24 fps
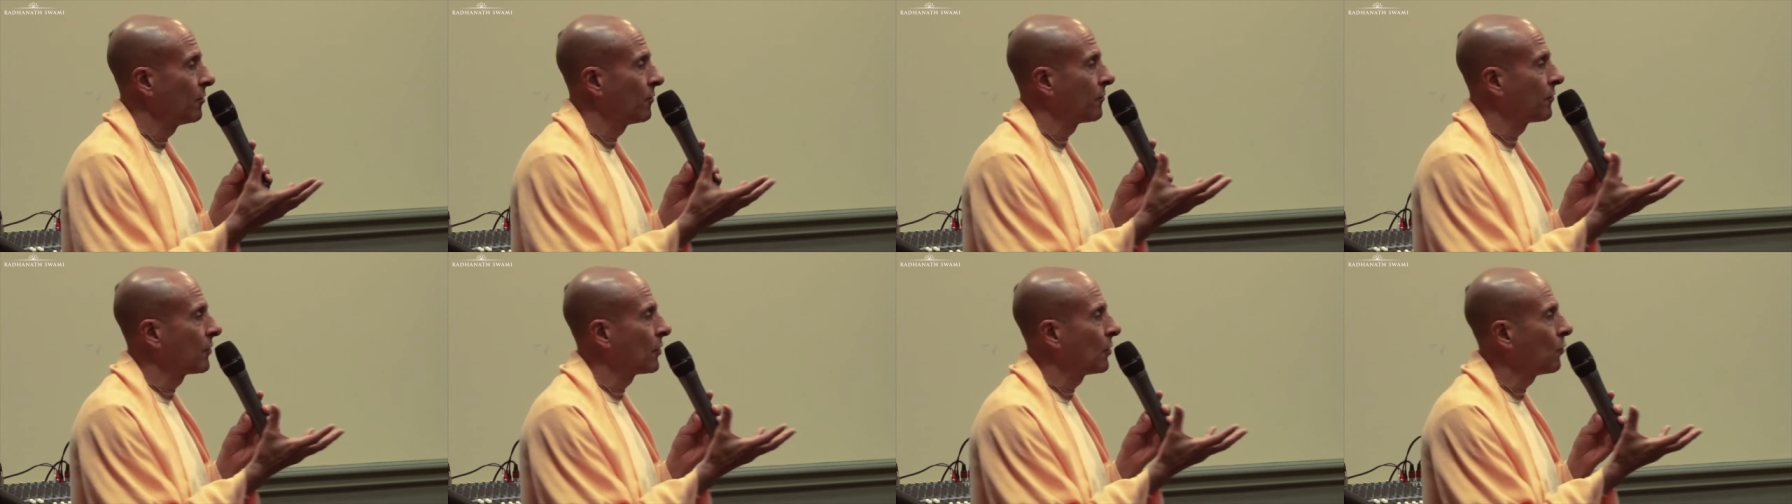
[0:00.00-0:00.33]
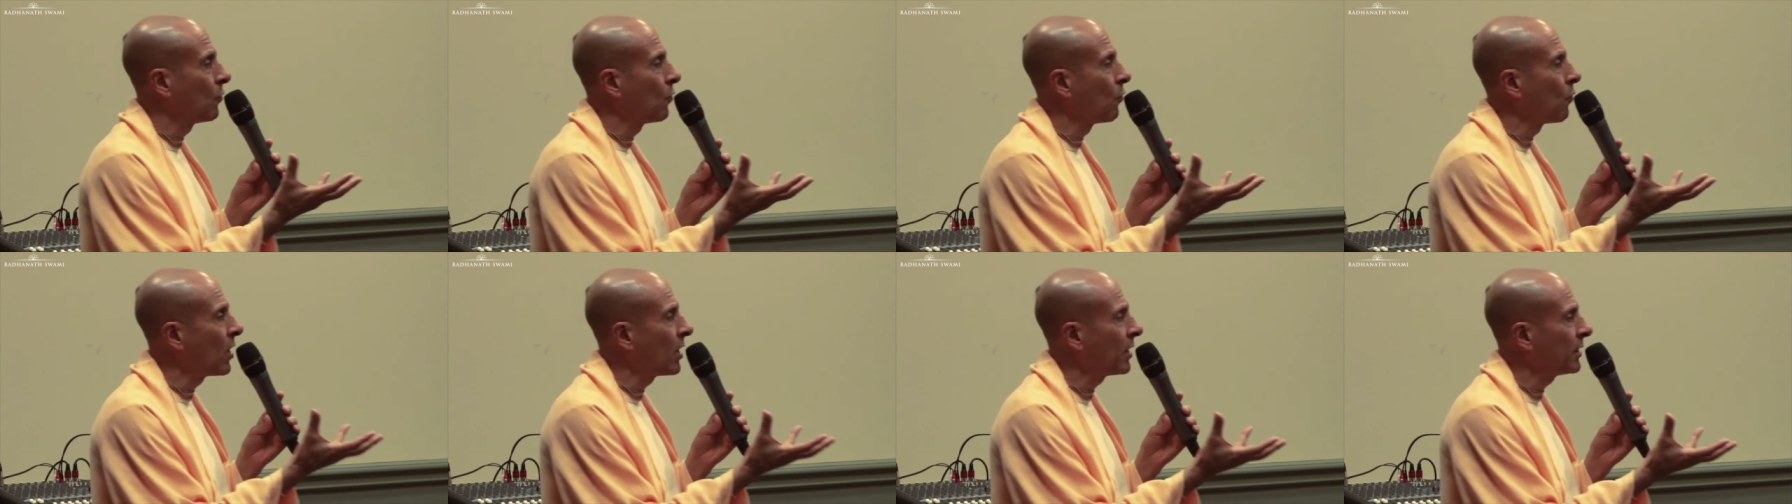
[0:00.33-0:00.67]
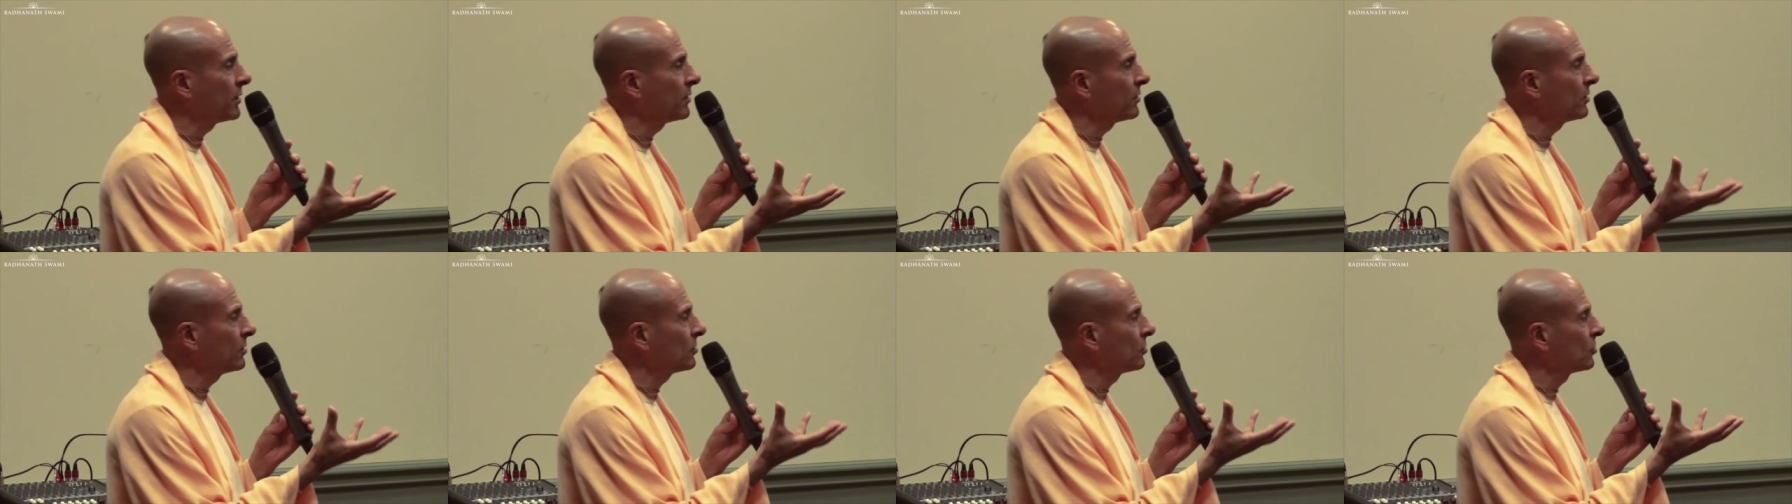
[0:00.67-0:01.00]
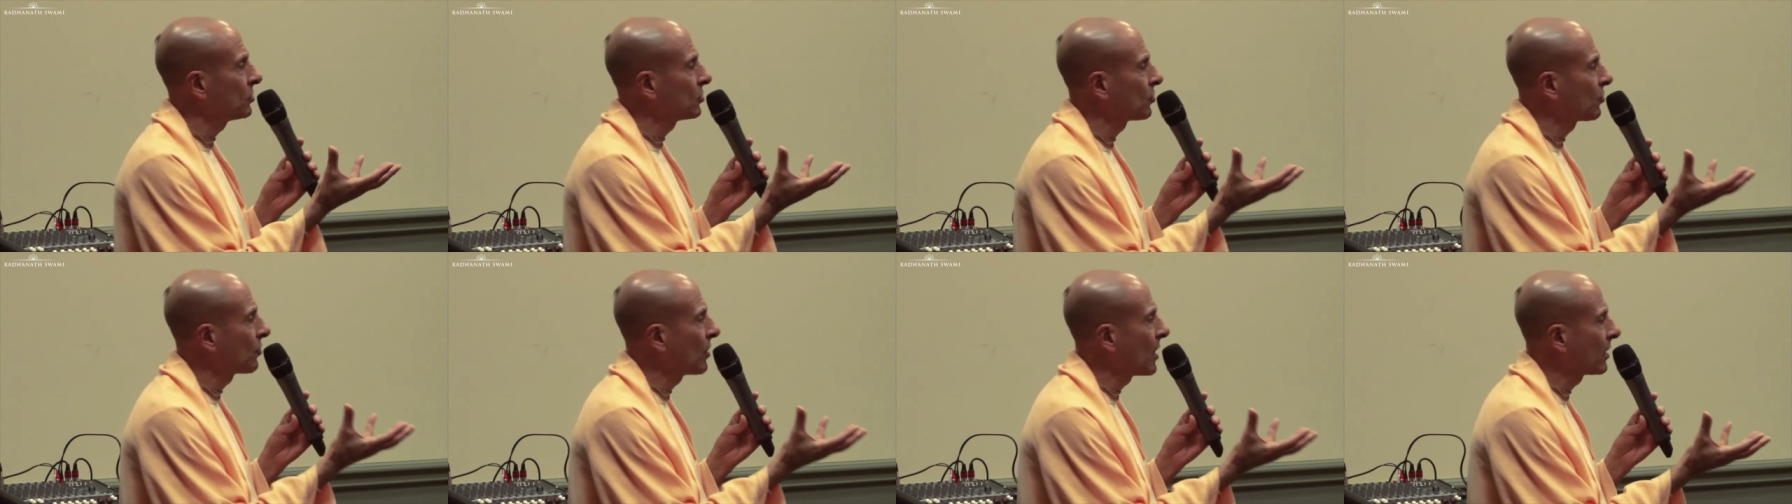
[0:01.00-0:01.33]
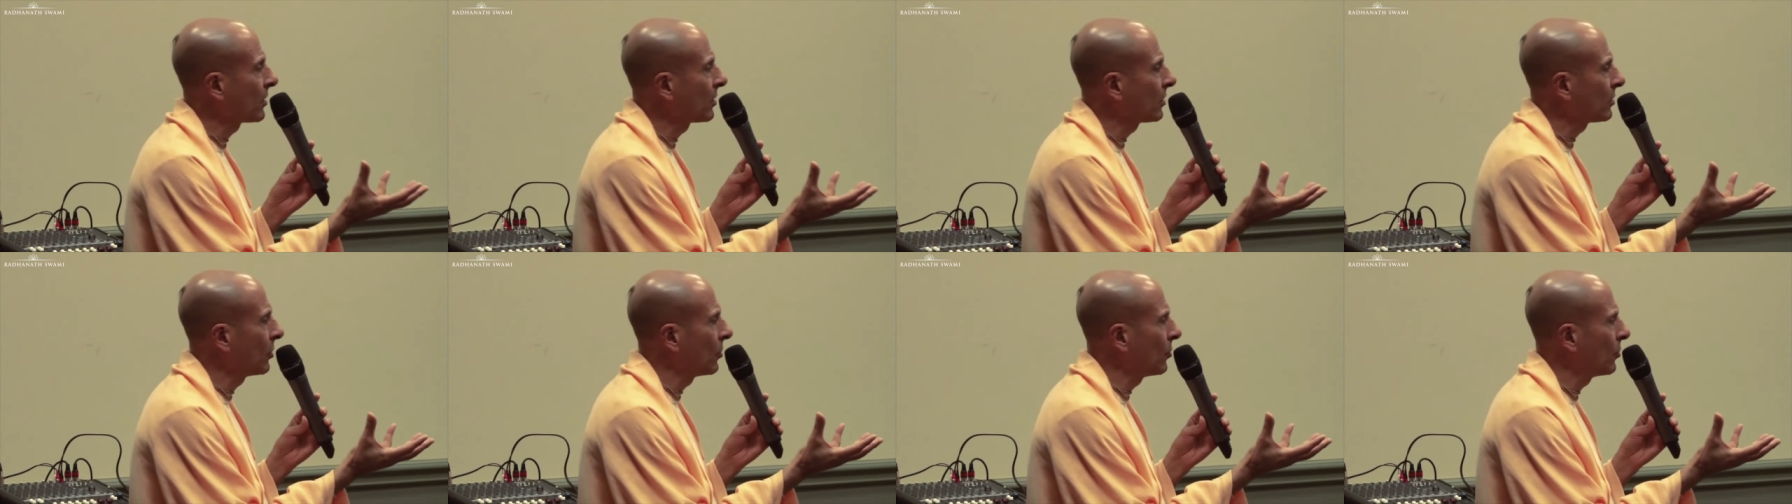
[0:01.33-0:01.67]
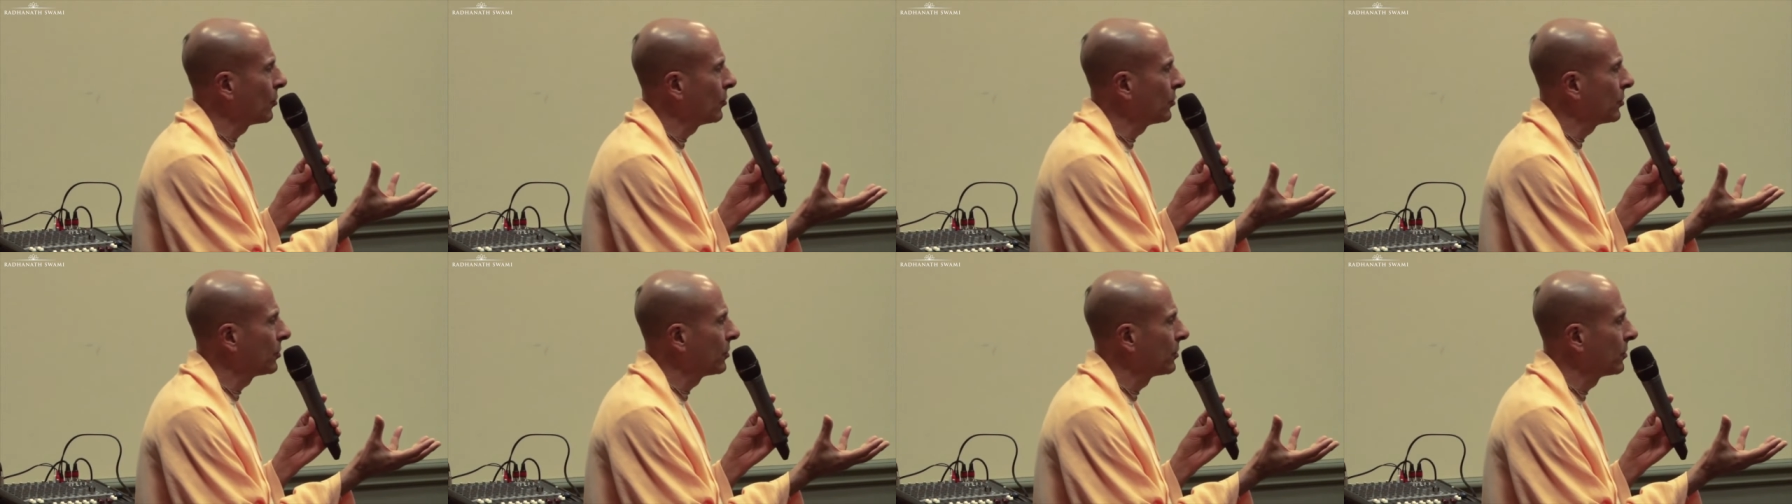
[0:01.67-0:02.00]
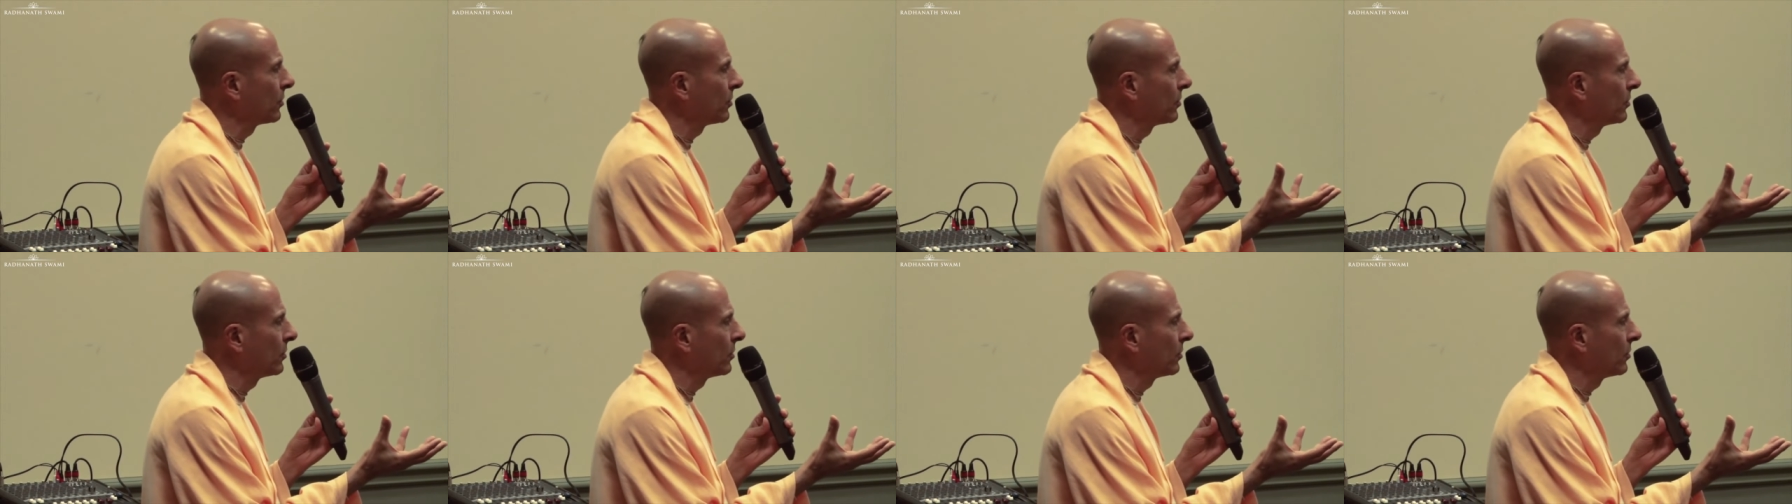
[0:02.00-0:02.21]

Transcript: for one truckload